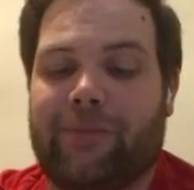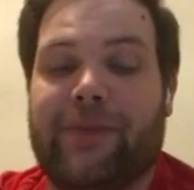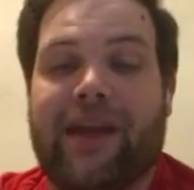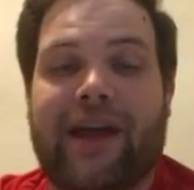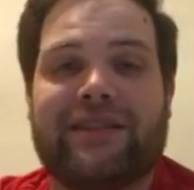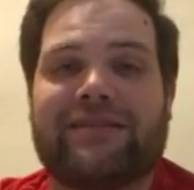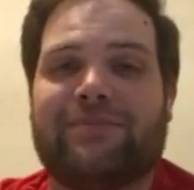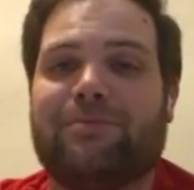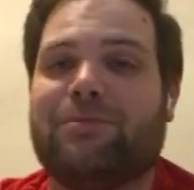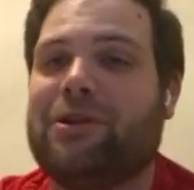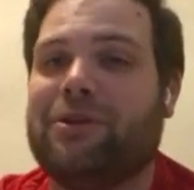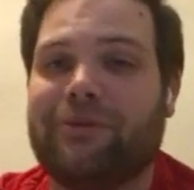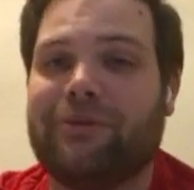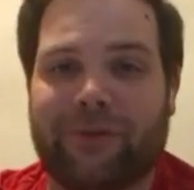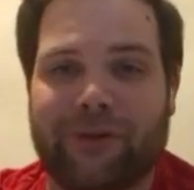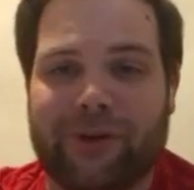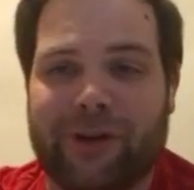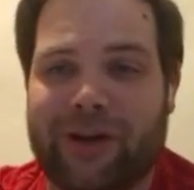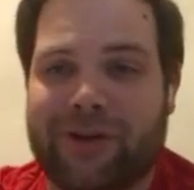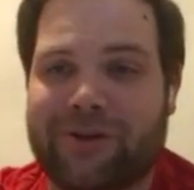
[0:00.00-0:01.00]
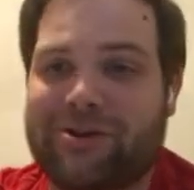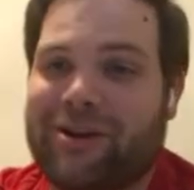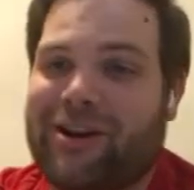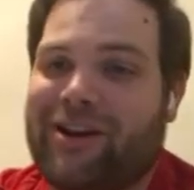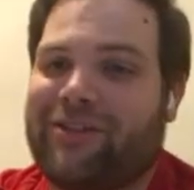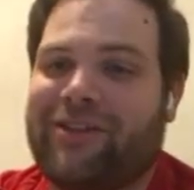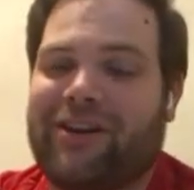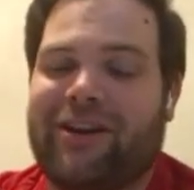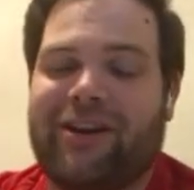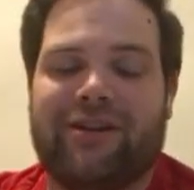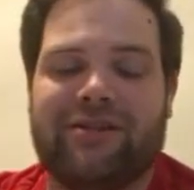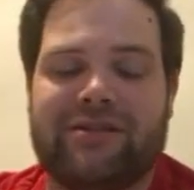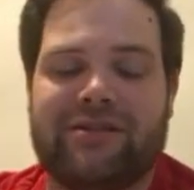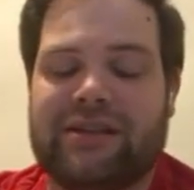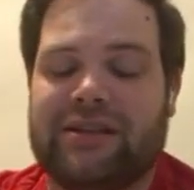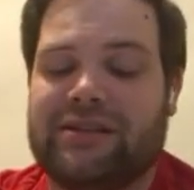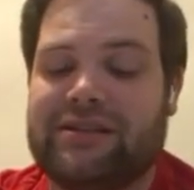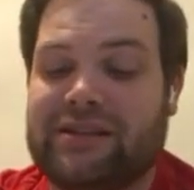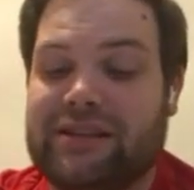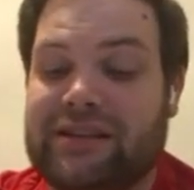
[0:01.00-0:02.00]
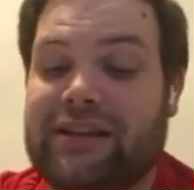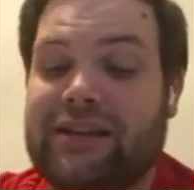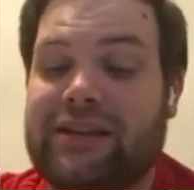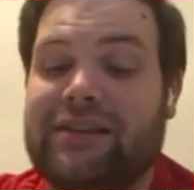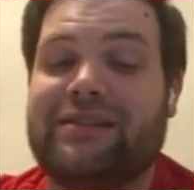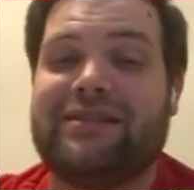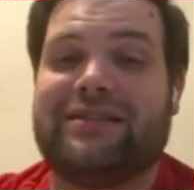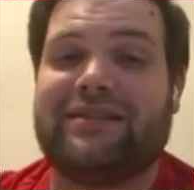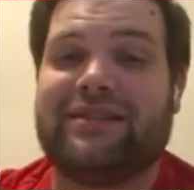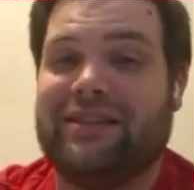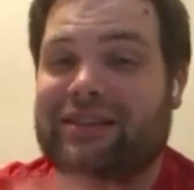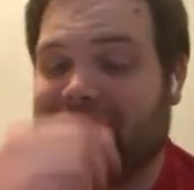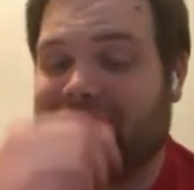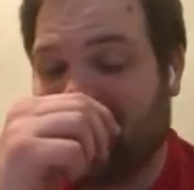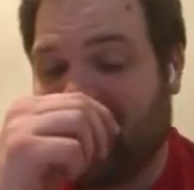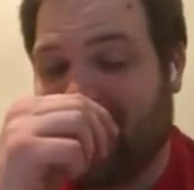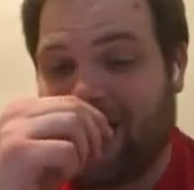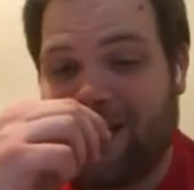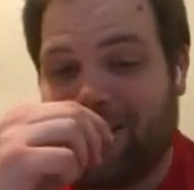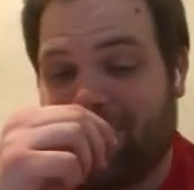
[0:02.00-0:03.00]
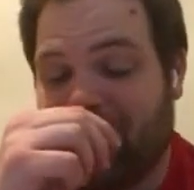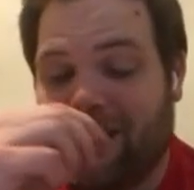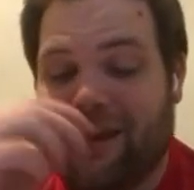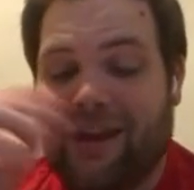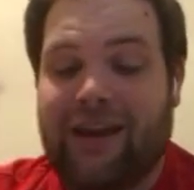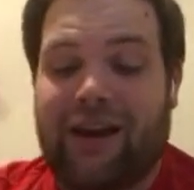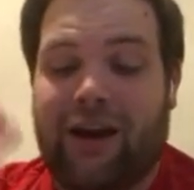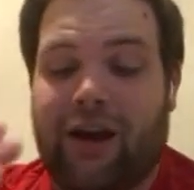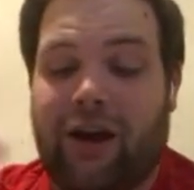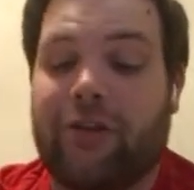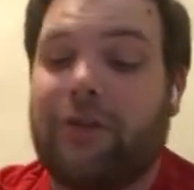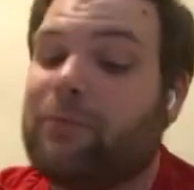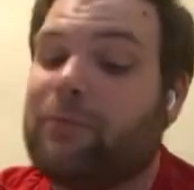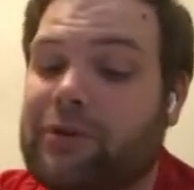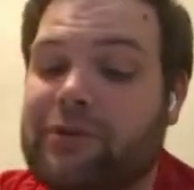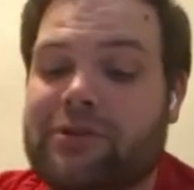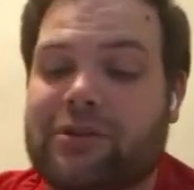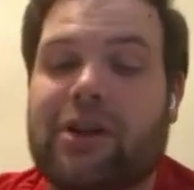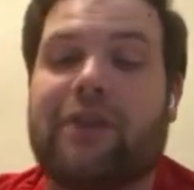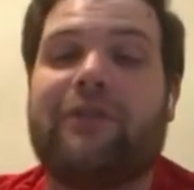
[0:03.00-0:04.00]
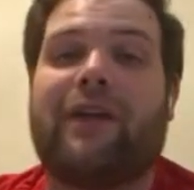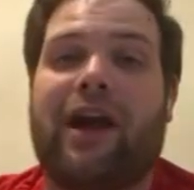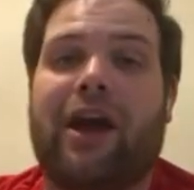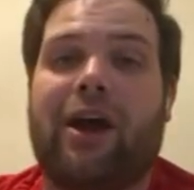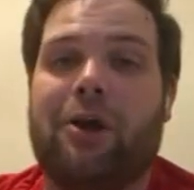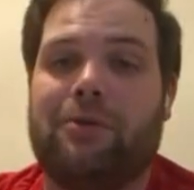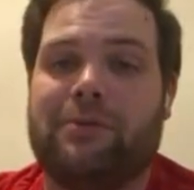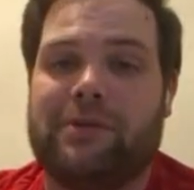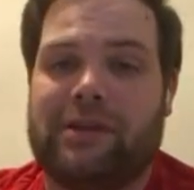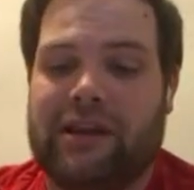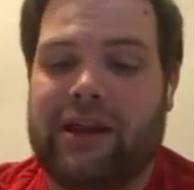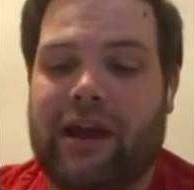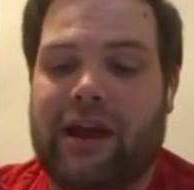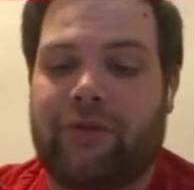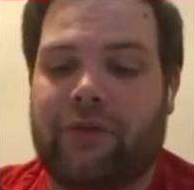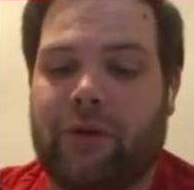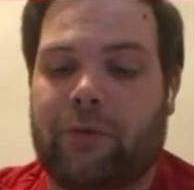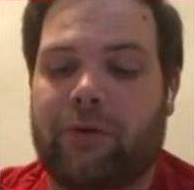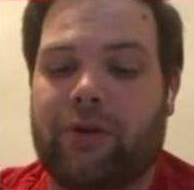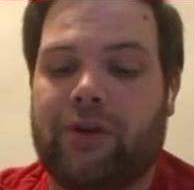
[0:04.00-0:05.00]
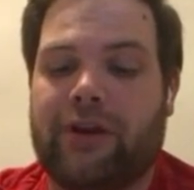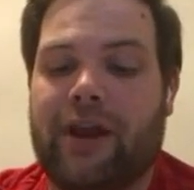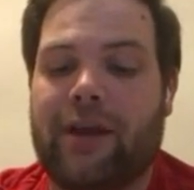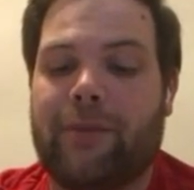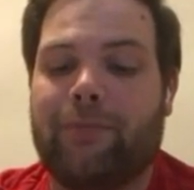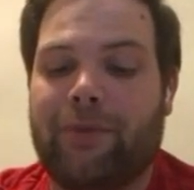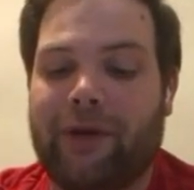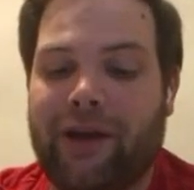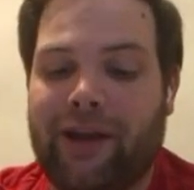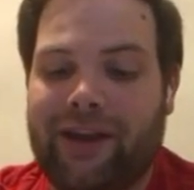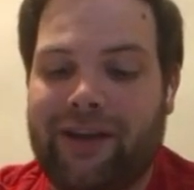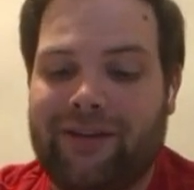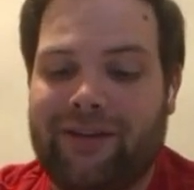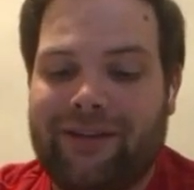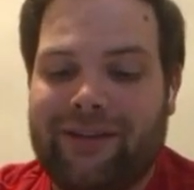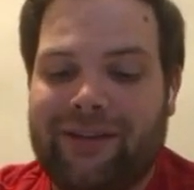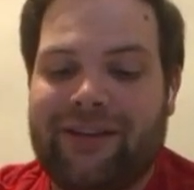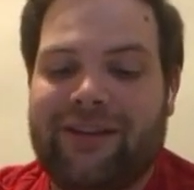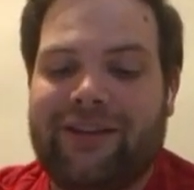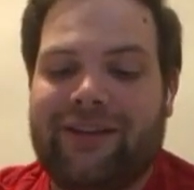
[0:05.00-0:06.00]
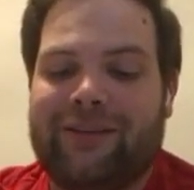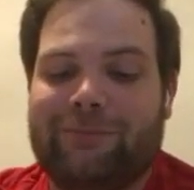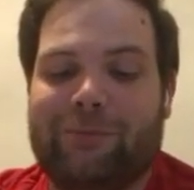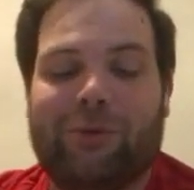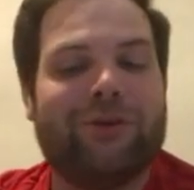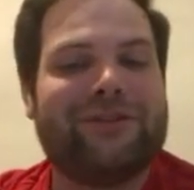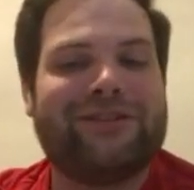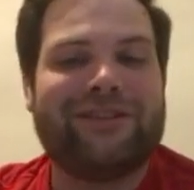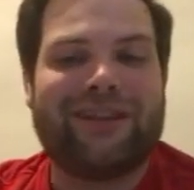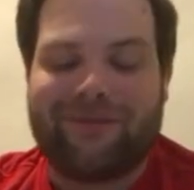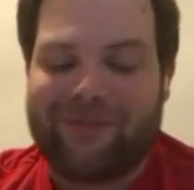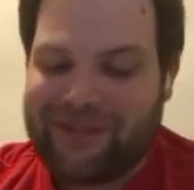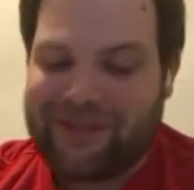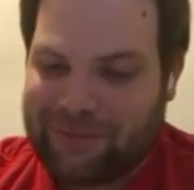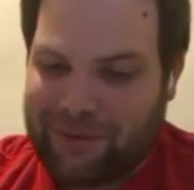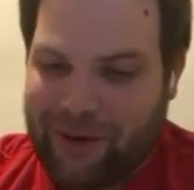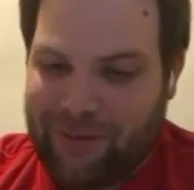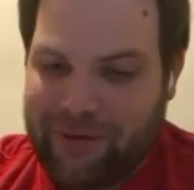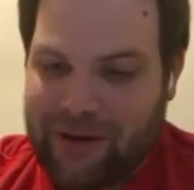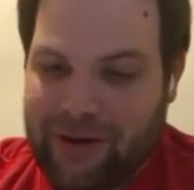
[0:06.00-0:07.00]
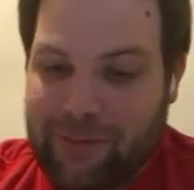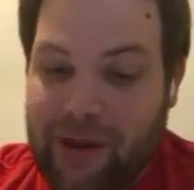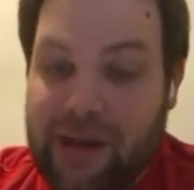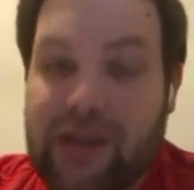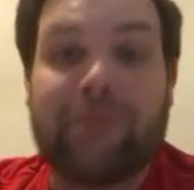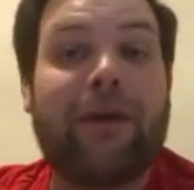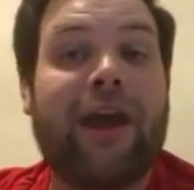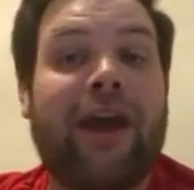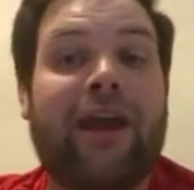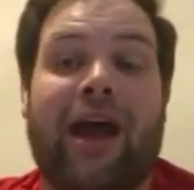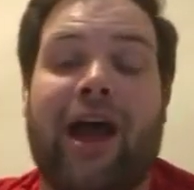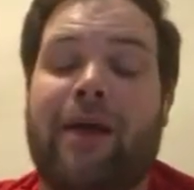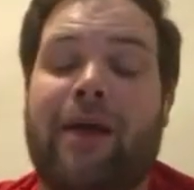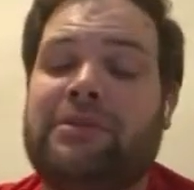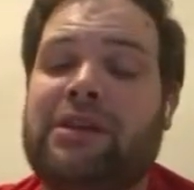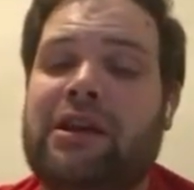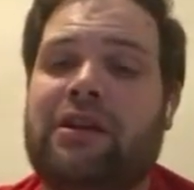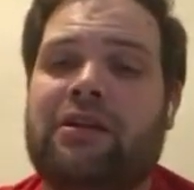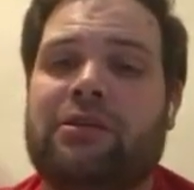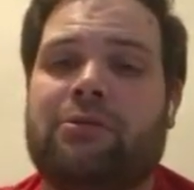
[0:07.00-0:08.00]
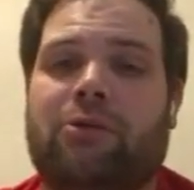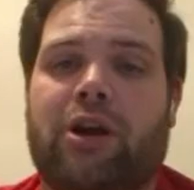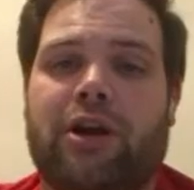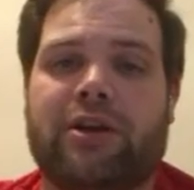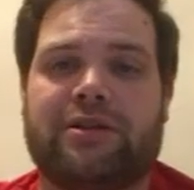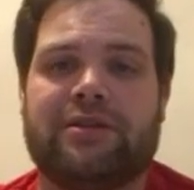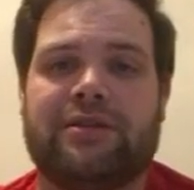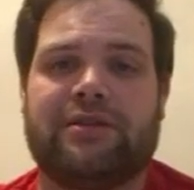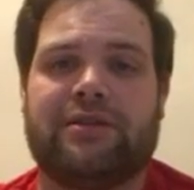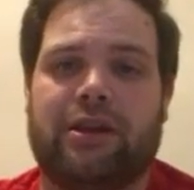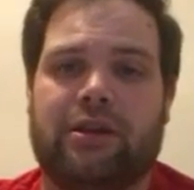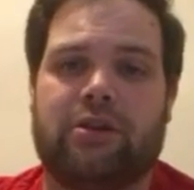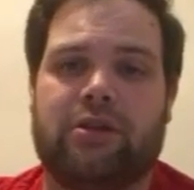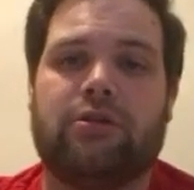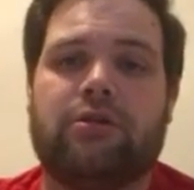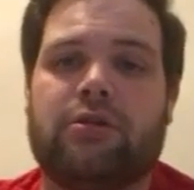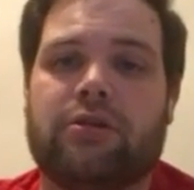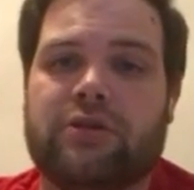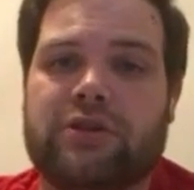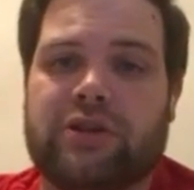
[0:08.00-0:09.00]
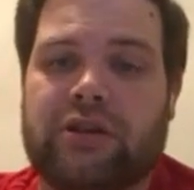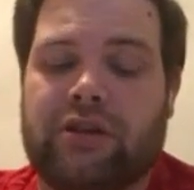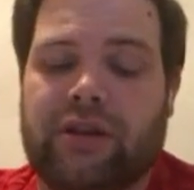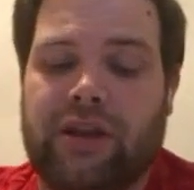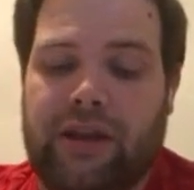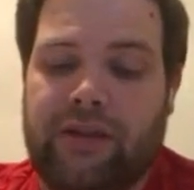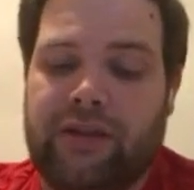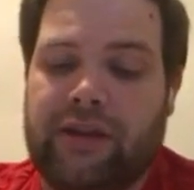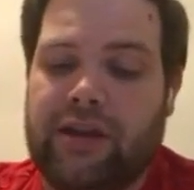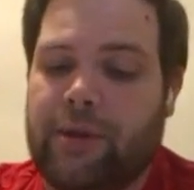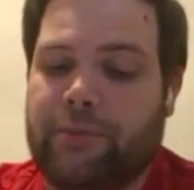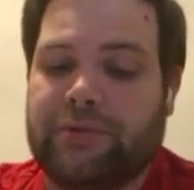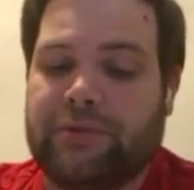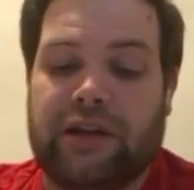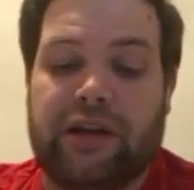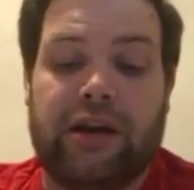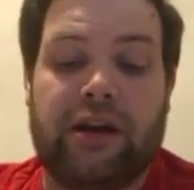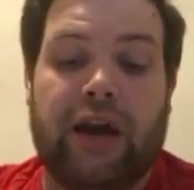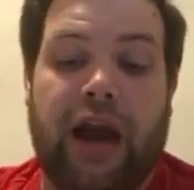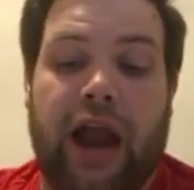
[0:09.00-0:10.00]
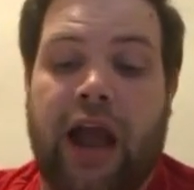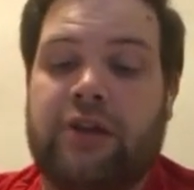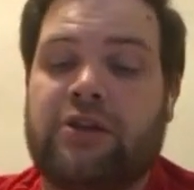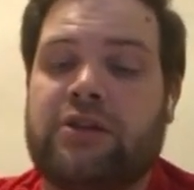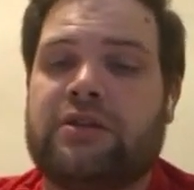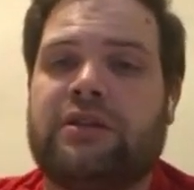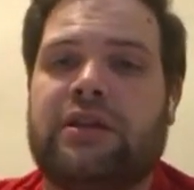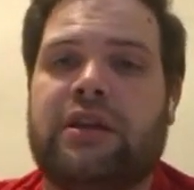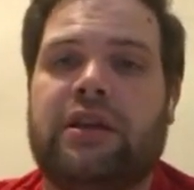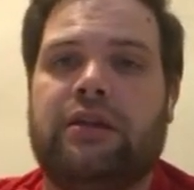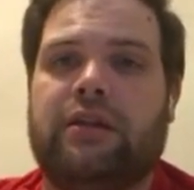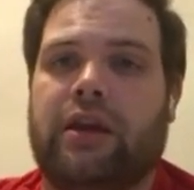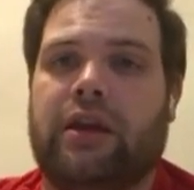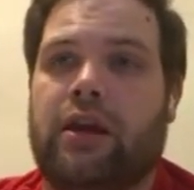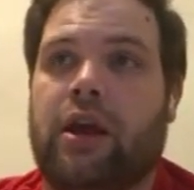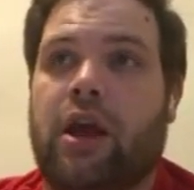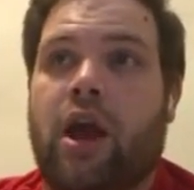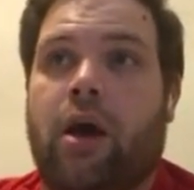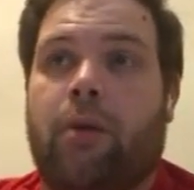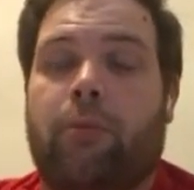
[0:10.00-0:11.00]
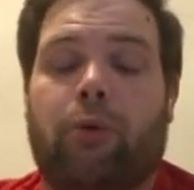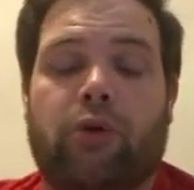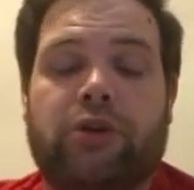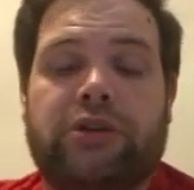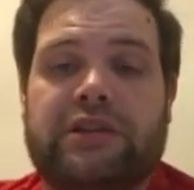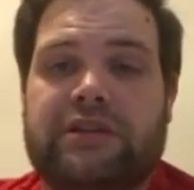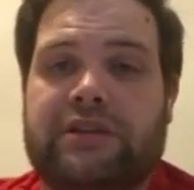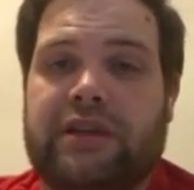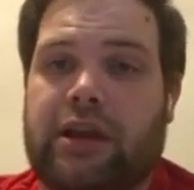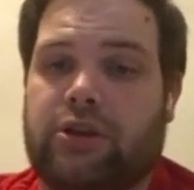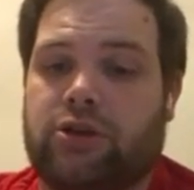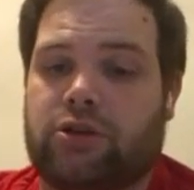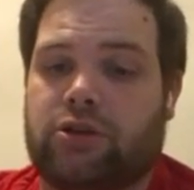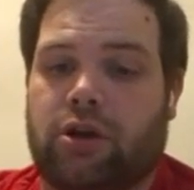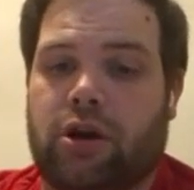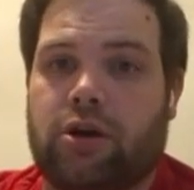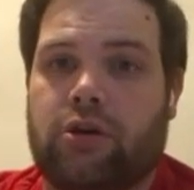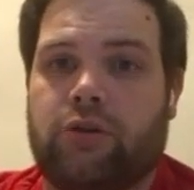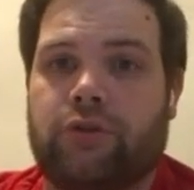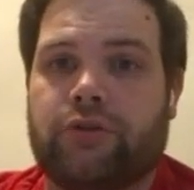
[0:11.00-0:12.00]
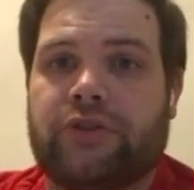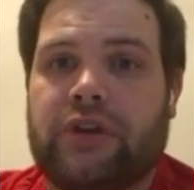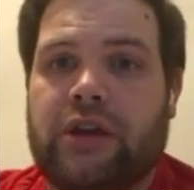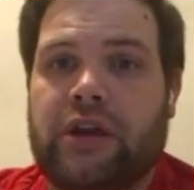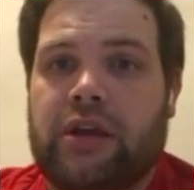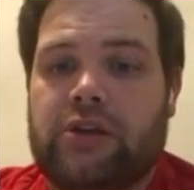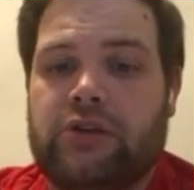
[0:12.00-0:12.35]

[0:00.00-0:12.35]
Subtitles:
that's beautiful country out there. And to get to see a game on the blue turf, I hope to get out there one day. But Boise State fans probably going to make you mad. I'm taking the Washington State Cougars in the upset here. I just think that Boise State struggles